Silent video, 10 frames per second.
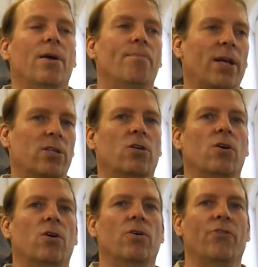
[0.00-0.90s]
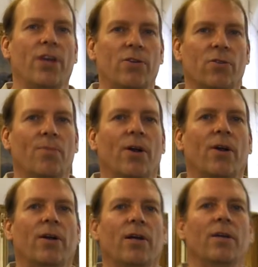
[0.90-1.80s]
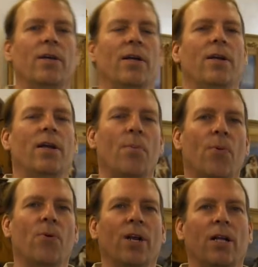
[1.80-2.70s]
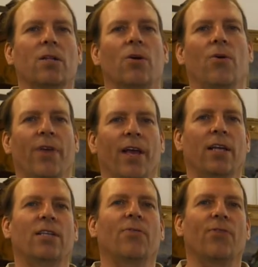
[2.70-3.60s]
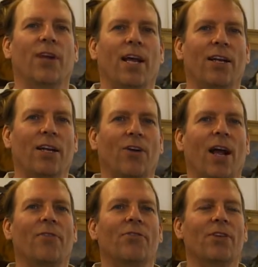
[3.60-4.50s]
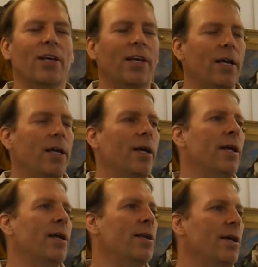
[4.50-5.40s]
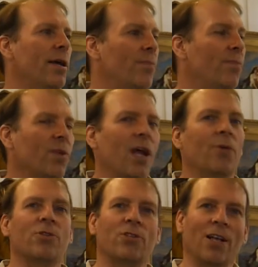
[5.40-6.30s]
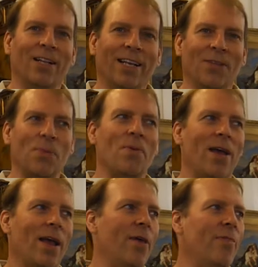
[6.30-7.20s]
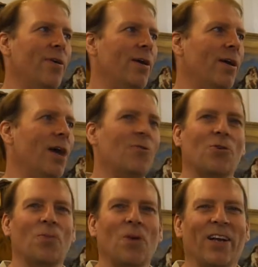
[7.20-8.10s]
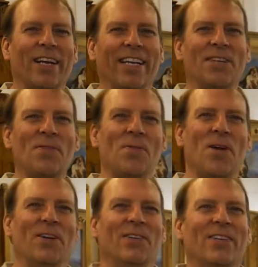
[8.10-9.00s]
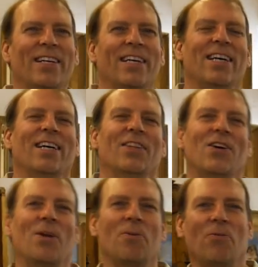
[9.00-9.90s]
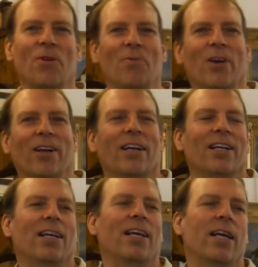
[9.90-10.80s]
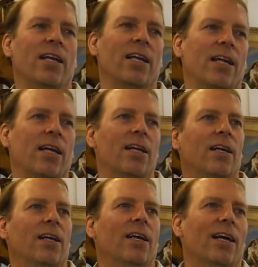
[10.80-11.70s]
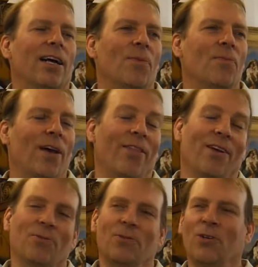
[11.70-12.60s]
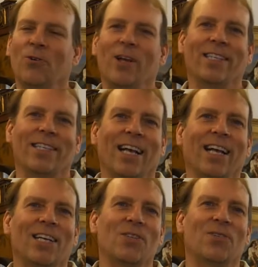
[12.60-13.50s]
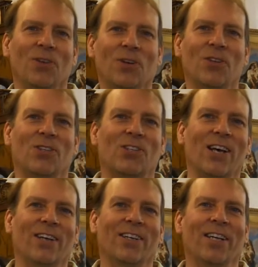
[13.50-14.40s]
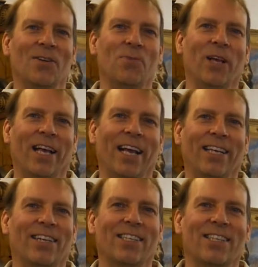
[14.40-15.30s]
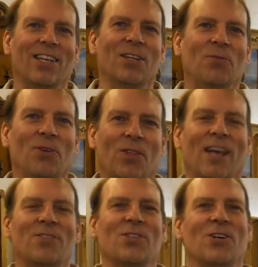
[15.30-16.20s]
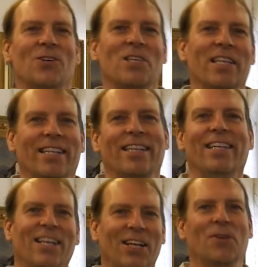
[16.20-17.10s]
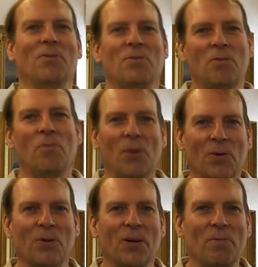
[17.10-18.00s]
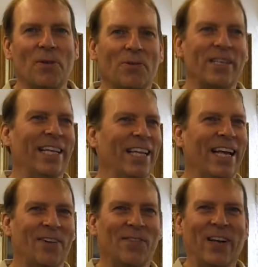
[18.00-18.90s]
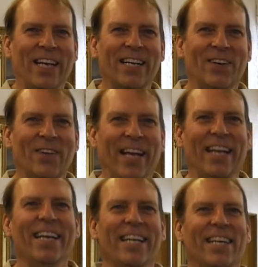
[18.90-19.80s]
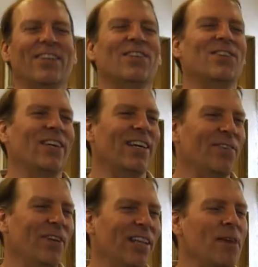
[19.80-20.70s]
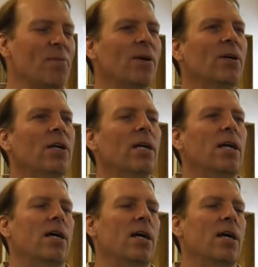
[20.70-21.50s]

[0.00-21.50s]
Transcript: Mexico and Central America, and, and importing clothing and different handicrafts. Okay. And um, I was selling them at the outdoor market in Toronto, uh, the Harbourfront Market. And um, I thought it was the greatest thing, because you could sell in a weekend, you could sell a few thousand dollars, and you know, it was a yeah. bit of work, but it wasn't like working all week, yeah. you know, doing heavy labor. Yeah.